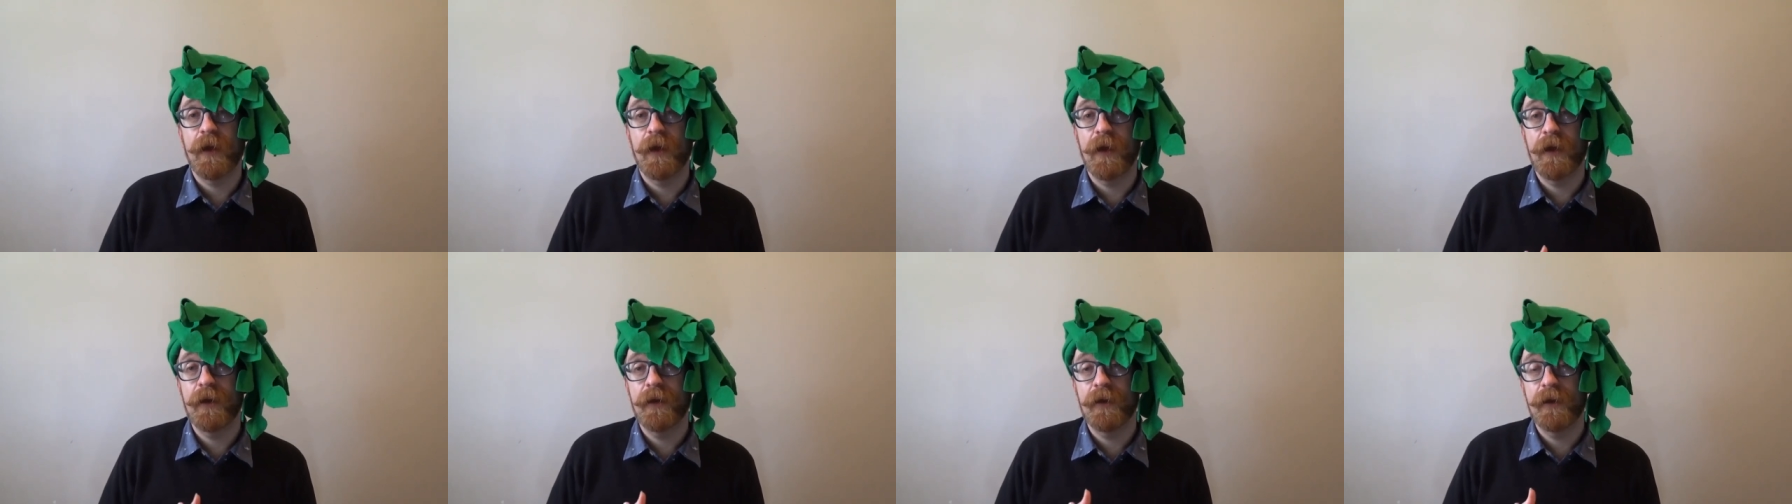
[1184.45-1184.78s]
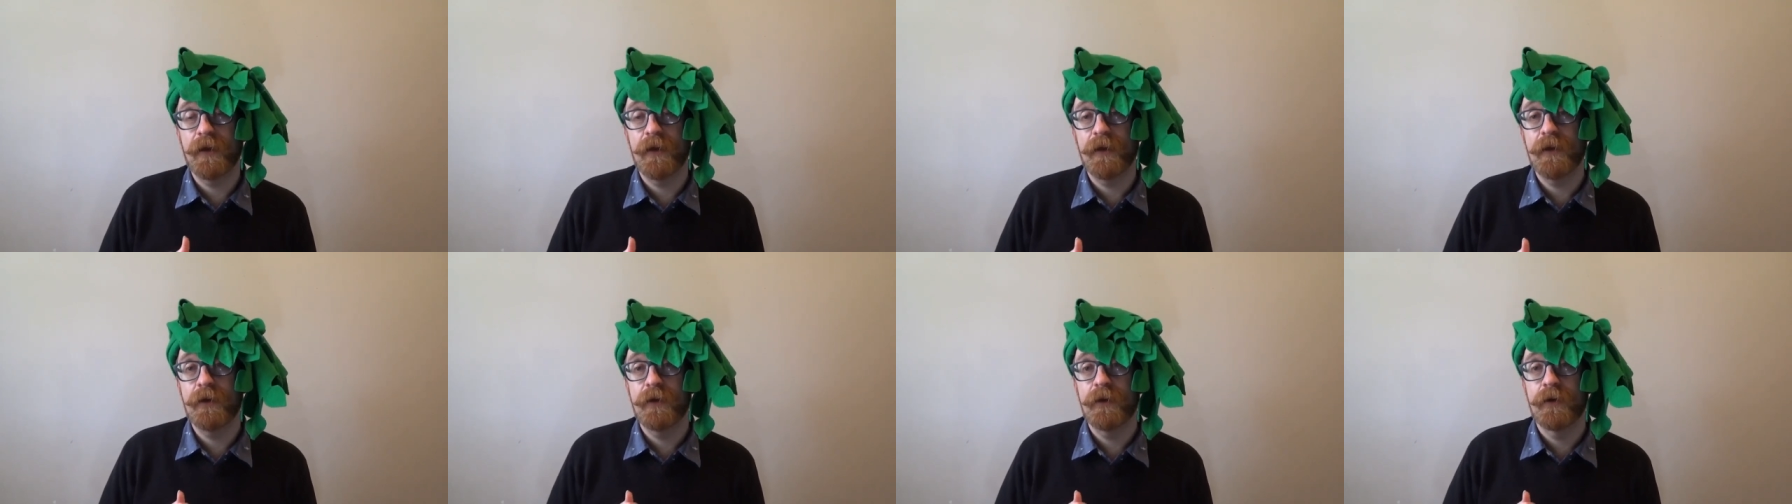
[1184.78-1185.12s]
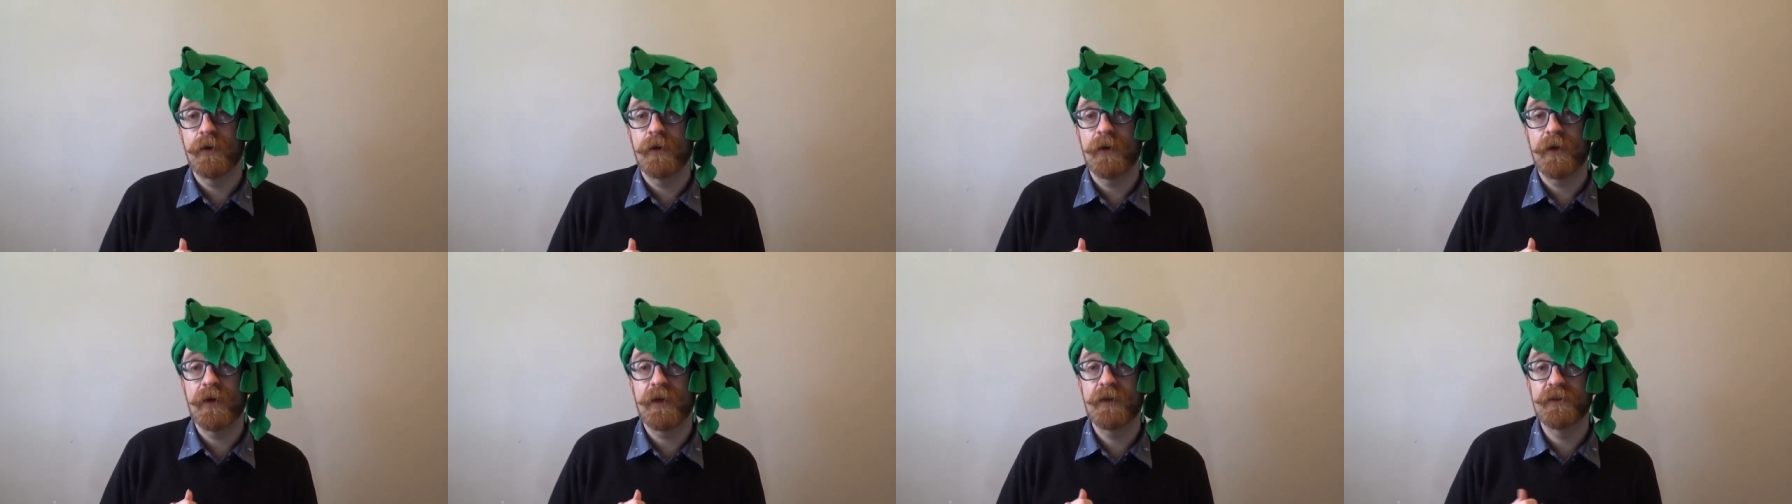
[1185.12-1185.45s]
any
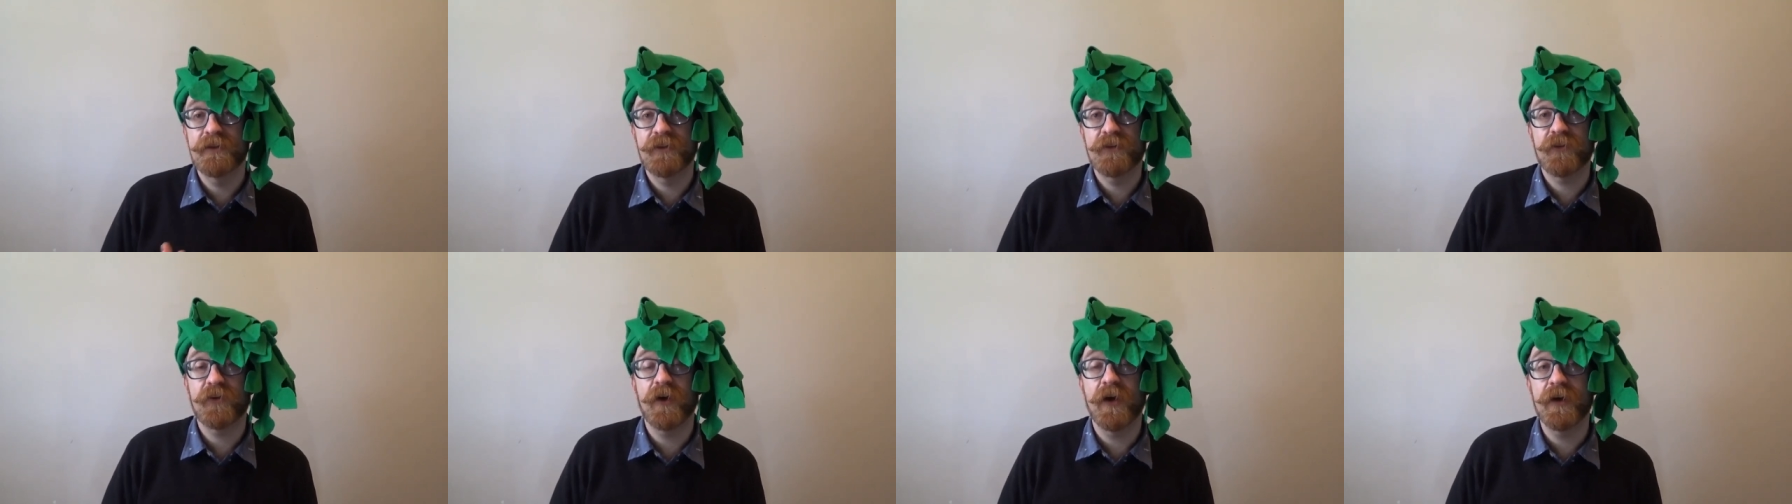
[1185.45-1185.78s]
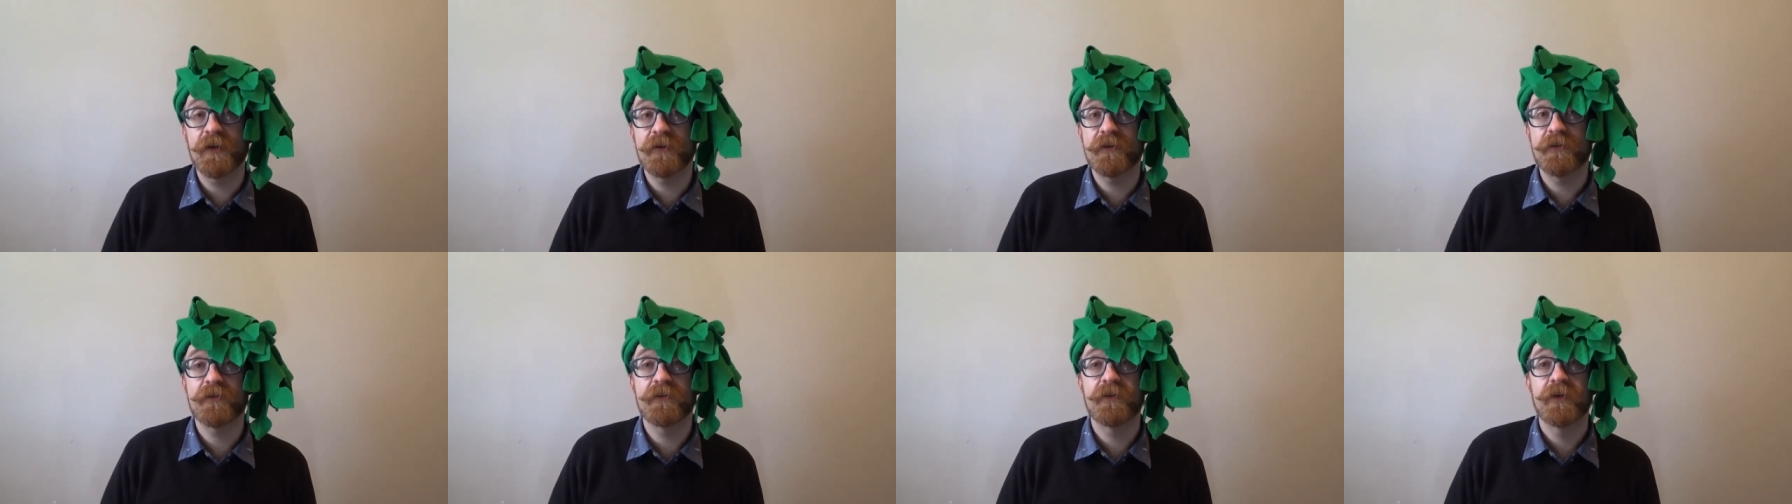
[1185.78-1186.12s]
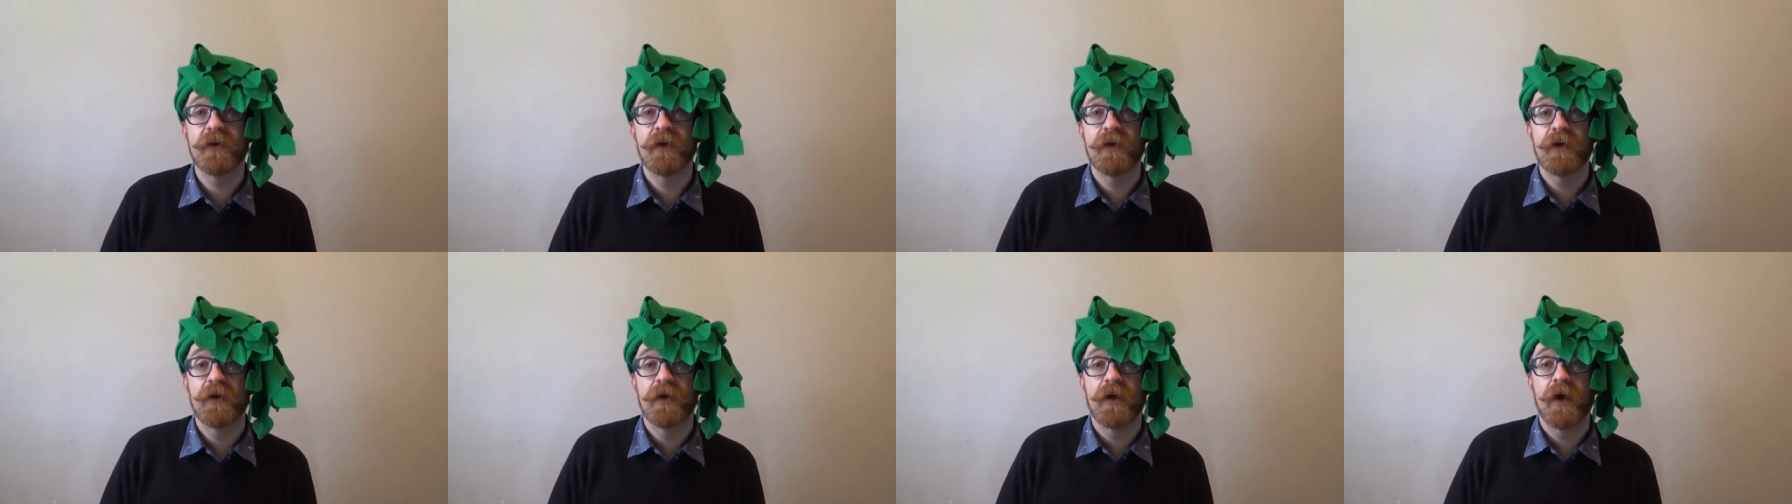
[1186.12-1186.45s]
insights